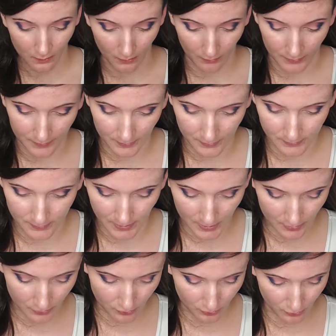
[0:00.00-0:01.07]
Alright, then
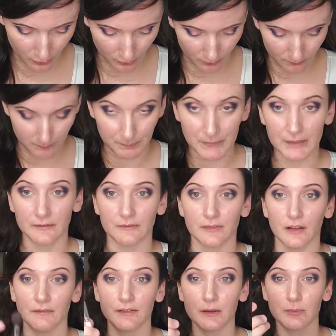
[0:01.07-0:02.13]
take your big
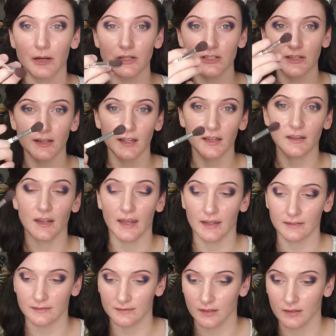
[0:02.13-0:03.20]
fluffy brush again that
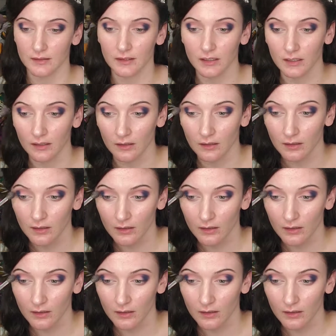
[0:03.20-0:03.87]
has nothing